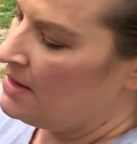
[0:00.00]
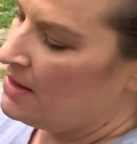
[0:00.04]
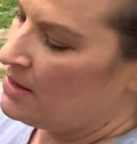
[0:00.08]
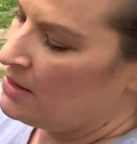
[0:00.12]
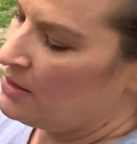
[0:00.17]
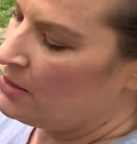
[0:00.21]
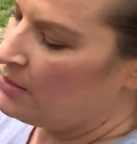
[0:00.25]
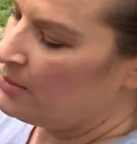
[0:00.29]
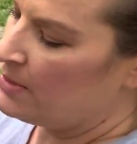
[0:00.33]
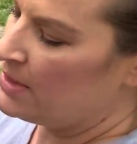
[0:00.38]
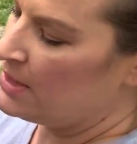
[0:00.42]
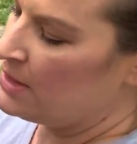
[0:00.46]
You
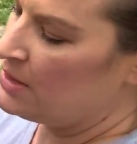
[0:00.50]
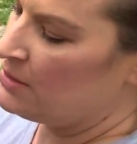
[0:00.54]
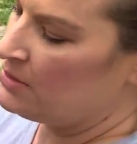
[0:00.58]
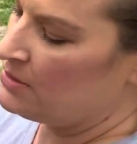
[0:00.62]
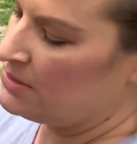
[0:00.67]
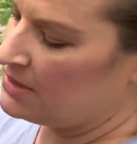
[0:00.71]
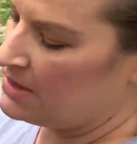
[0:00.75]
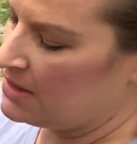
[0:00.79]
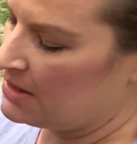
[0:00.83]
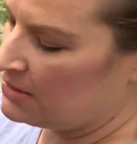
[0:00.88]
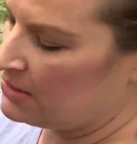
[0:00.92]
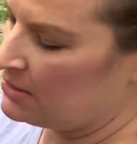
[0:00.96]
don't want to use
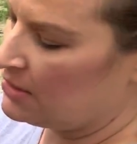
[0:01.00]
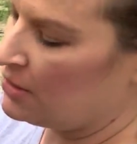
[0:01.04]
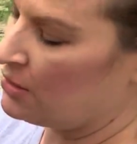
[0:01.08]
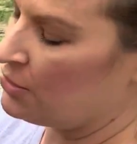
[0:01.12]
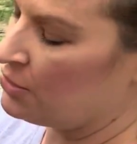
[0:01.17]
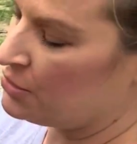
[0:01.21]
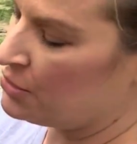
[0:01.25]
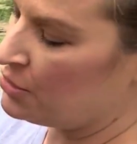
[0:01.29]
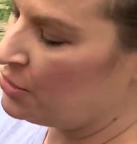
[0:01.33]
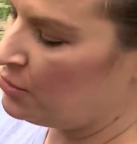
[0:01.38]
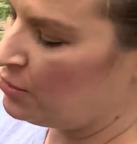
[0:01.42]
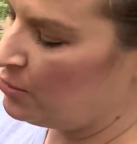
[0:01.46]
sticks that are
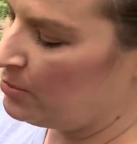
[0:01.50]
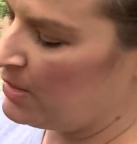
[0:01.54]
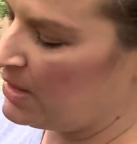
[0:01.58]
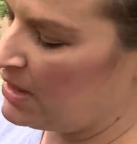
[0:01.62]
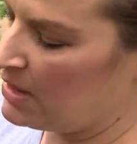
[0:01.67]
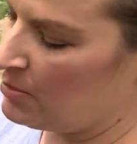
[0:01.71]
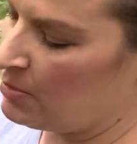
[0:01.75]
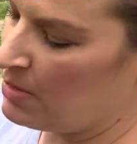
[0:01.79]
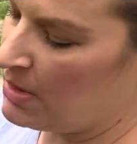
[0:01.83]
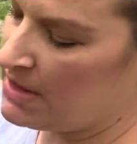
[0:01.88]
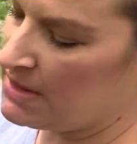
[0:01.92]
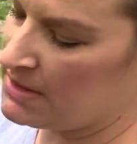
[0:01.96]
too
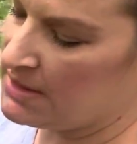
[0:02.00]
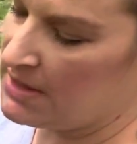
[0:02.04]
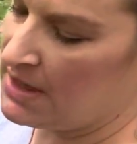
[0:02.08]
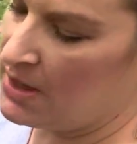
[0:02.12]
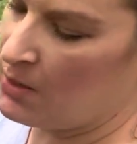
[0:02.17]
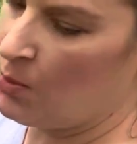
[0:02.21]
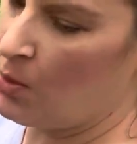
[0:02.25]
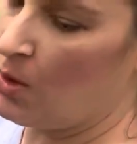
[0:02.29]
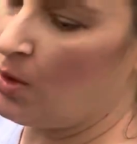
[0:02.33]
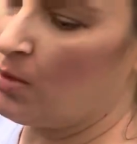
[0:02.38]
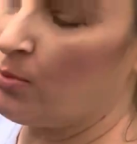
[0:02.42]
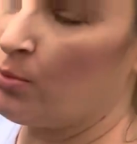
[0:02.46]
big because they
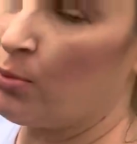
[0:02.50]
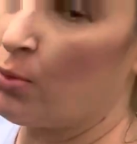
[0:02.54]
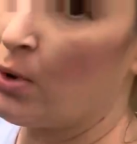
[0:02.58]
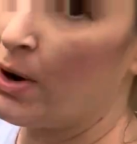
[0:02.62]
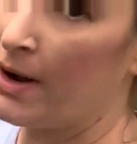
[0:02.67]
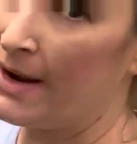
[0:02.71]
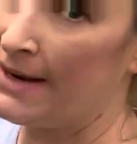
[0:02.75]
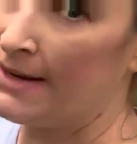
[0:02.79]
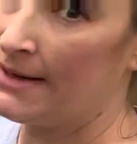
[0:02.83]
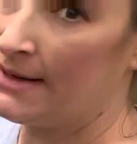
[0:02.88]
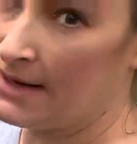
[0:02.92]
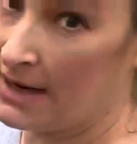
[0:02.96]
won't
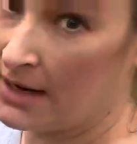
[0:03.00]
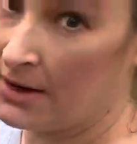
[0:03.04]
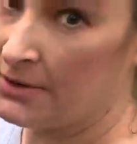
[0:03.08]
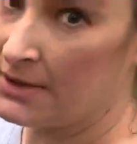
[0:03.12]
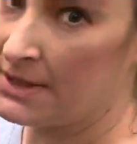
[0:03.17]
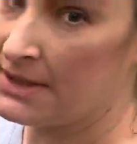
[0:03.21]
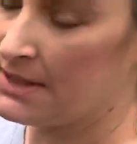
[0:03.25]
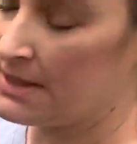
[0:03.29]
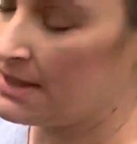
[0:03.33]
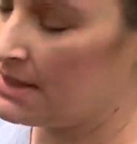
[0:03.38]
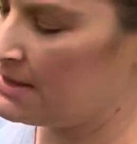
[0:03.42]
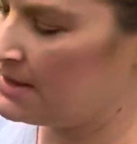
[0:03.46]
break down
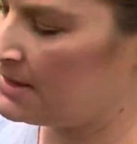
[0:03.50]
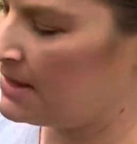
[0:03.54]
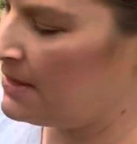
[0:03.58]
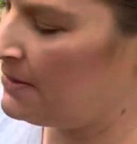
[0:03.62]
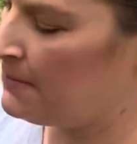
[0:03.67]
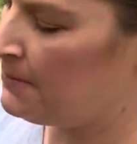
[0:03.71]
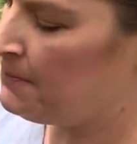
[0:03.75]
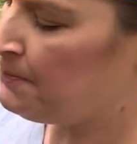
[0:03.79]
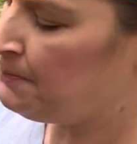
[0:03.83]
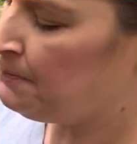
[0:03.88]
as easy,